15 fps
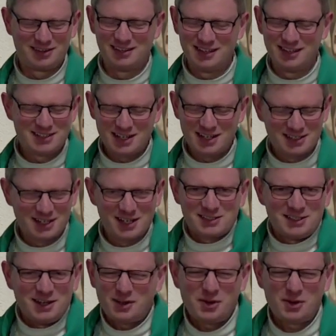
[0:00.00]
It's, it's, it's
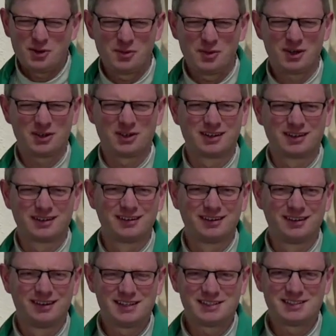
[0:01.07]
not going to work.
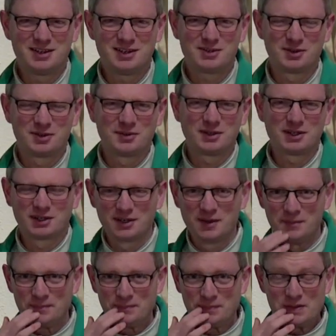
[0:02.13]
It's not going to work.
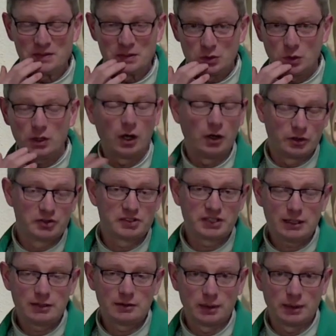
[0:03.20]
So Jonah,
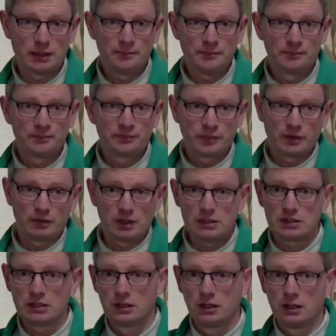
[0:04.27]
understandably, right?
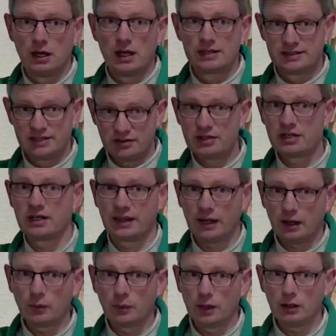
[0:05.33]
Assyria
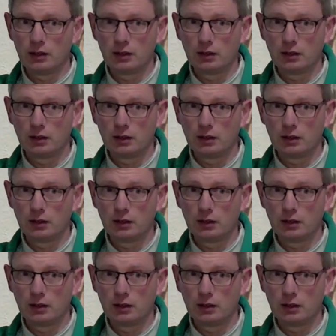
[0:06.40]
that way,